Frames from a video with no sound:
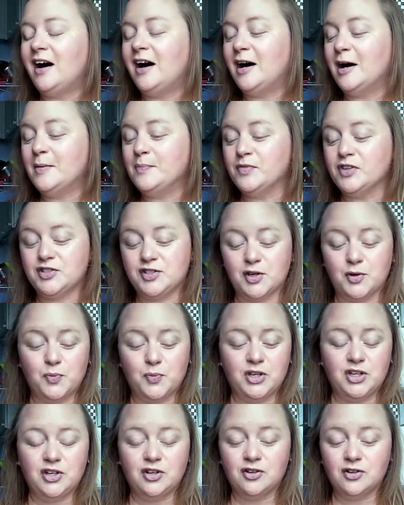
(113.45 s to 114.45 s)
Um, so
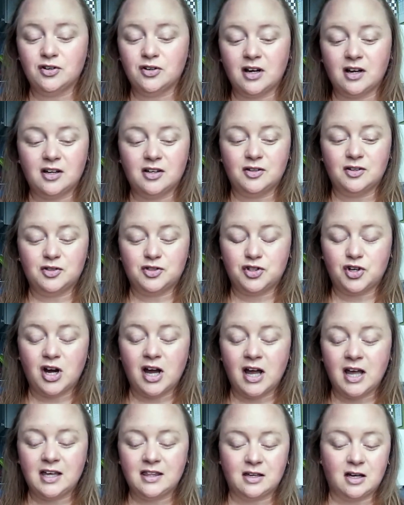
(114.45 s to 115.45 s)
when you're
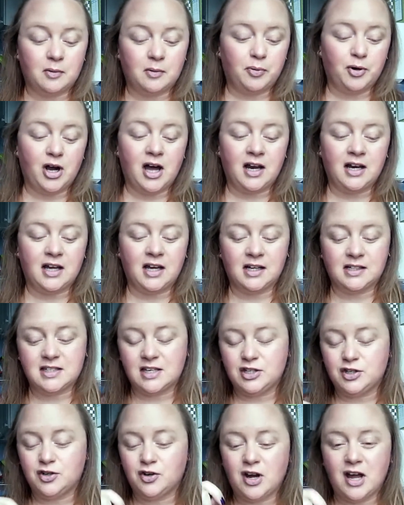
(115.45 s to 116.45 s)
trying a product
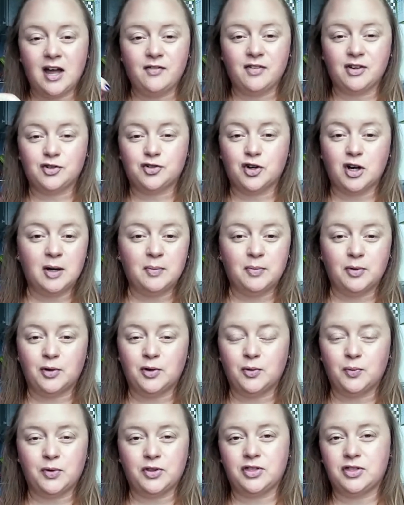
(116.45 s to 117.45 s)
and you're having
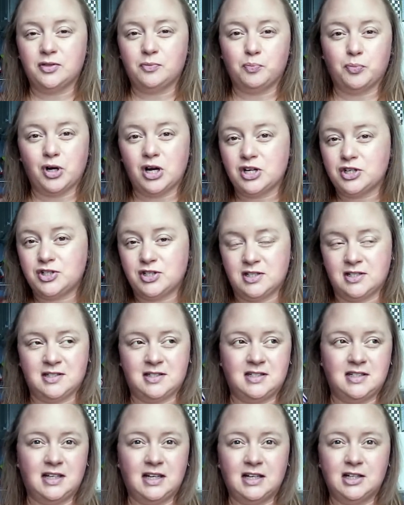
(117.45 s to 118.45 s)
trouble with
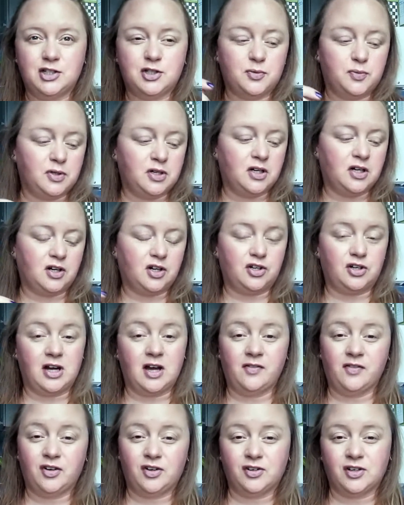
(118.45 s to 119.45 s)
brushes to get it to work or you're
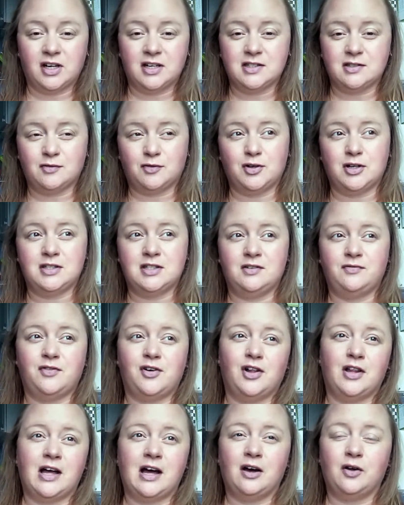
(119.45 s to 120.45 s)
having all kinds of crazy
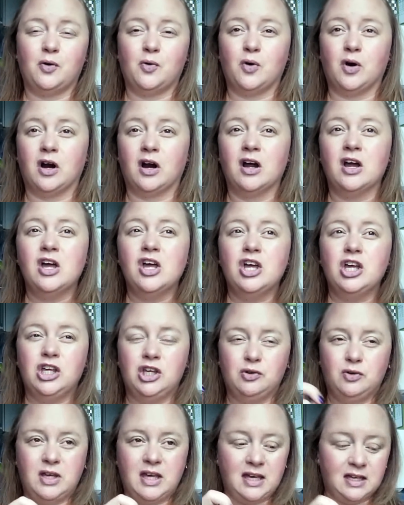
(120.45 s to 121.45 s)
fallout or
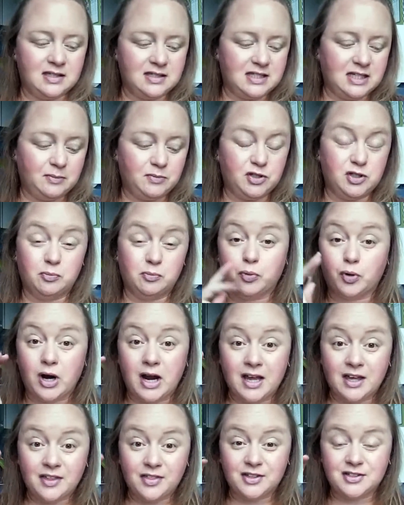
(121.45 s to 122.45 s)
you can't seem to
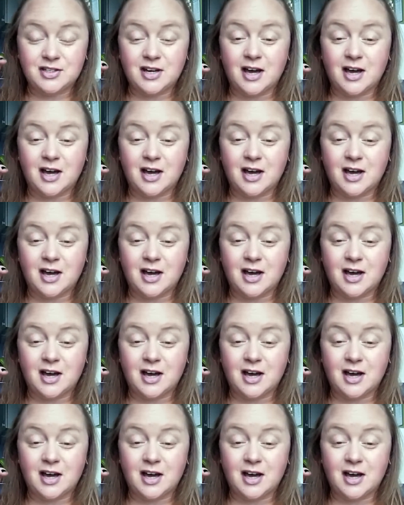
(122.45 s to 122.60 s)
break the